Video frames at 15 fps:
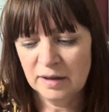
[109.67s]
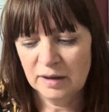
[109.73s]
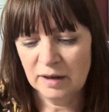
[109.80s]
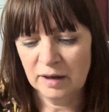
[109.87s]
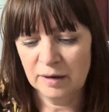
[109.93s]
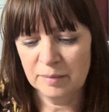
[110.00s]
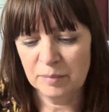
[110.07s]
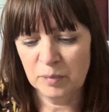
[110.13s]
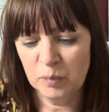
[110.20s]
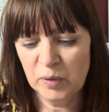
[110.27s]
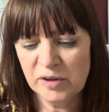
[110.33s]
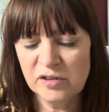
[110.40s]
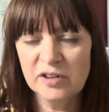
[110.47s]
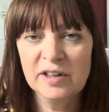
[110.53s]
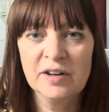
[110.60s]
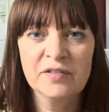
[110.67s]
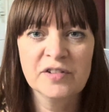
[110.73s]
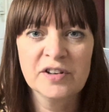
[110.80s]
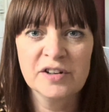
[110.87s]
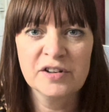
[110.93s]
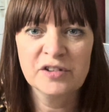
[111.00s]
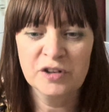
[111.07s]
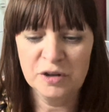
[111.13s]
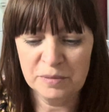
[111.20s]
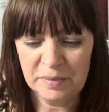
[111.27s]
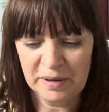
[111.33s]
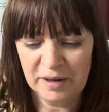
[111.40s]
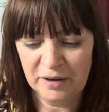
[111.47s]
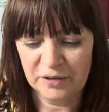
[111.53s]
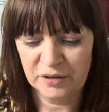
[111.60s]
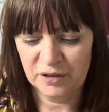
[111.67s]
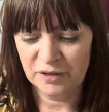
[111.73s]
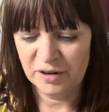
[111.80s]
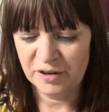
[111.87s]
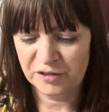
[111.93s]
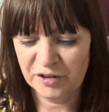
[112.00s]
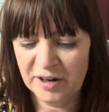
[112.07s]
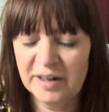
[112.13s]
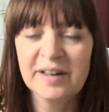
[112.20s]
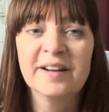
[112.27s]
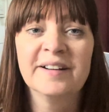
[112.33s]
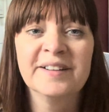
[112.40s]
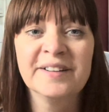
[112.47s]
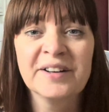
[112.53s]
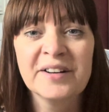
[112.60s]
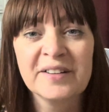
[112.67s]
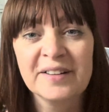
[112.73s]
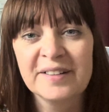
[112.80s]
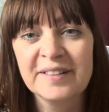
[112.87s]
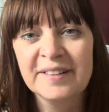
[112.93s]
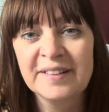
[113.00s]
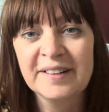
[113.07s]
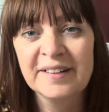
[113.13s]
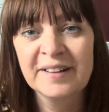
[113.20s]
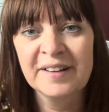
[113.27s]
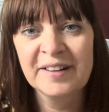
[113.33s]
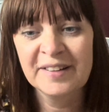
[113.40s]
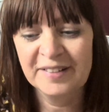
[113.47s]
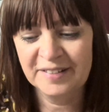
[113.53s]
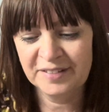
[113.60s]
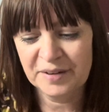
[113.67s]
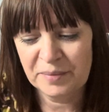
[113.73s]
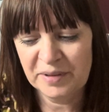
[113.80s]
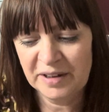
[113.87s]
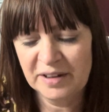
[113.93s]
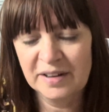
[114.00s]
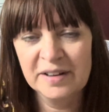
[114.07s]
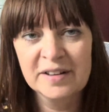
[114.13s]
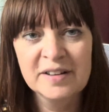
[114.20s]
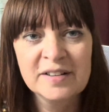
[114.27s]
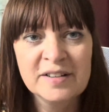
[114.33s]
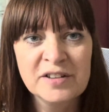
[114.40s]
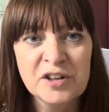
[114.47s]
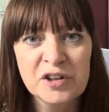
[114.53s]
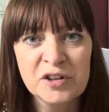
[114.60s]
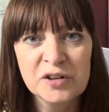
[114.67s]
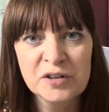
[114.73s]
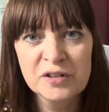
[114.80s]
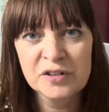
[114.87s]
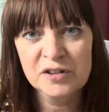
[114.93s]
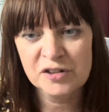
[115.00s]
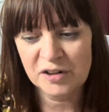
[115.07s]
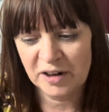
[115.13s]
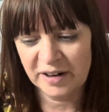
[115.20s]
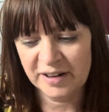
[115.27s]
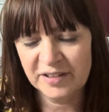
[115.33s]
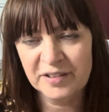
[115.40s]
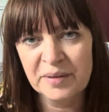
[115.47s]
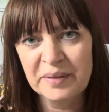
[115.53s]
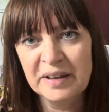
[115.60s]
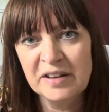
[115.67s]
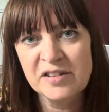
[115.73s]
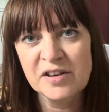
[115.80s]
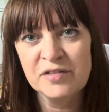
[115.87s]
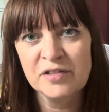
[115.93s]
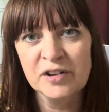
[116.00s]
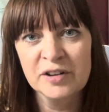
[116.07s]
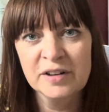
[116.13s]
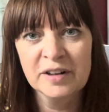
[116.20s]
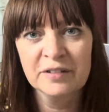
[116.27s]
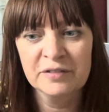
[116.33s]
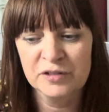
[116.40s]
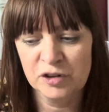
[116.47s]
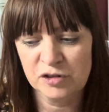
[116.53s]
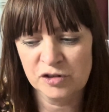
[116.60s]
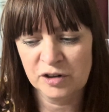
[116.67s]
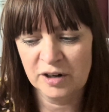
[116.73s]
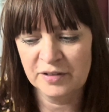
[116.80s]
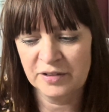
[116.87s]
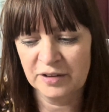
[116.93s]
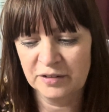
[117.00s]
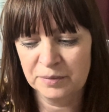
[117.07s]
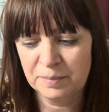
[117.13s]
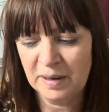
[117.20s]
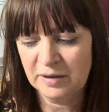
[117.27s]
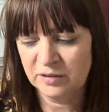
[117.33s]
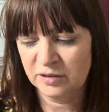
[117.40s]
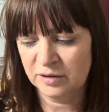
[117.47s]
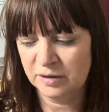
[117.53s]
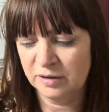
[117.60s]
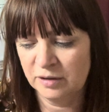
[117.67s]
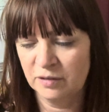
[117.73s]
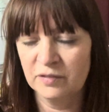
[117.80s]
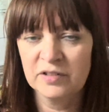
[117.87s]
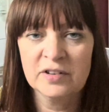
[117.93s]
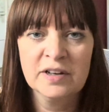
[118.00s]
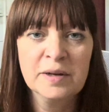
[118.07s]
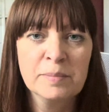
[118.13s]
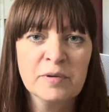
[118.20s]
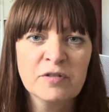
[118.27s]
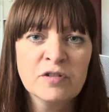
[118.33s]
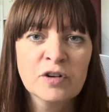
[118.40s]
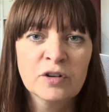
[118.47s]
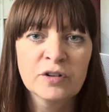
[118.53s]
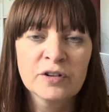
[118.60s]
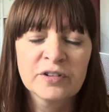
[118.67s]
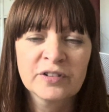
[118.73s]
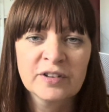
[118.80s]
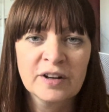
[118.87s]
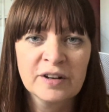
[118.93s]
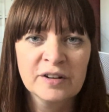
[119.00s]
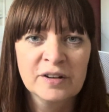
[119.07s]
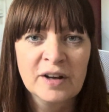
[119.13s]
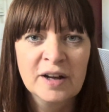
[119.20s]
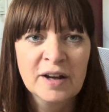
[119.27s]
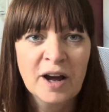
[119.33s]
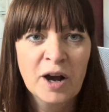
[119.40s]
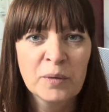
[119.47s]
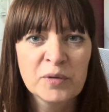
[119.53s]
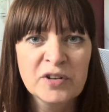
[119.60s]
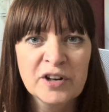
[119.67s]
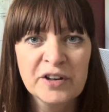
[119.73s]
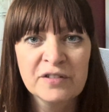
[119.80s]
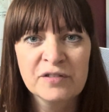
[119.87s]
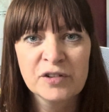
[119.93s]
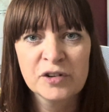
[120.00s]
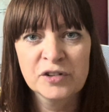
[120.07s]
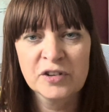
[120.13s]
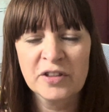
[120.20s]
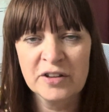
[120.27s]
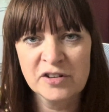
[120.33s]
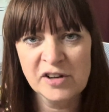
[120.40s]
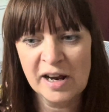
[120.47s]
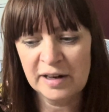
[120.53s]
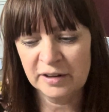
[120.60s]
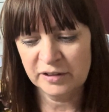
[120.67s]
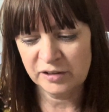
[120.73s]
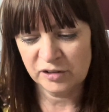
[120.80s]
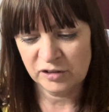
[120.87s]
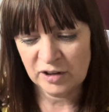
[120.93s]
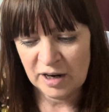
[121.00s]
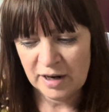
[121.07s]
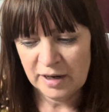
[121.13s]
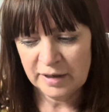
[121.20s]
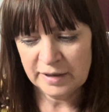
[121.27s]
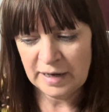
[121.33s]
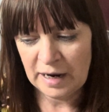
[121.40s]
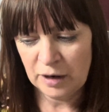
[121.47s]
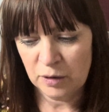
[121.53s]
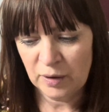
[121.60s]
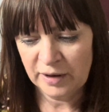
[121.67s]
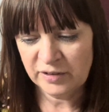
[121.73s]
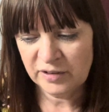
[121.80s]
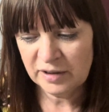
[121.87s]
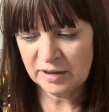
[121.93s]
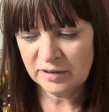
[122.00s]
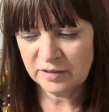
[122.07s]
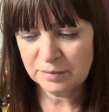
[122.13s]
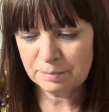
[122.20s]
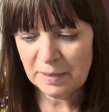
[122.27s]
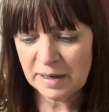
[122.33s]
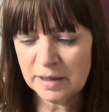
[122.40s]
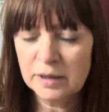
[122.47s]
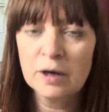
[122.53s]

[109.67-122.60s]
when she gifted it to me I thought, oh great, you know, it's something new to try, something different. I've not tried this pattern obviously before, so I was looking forward to the challenge. Now I did make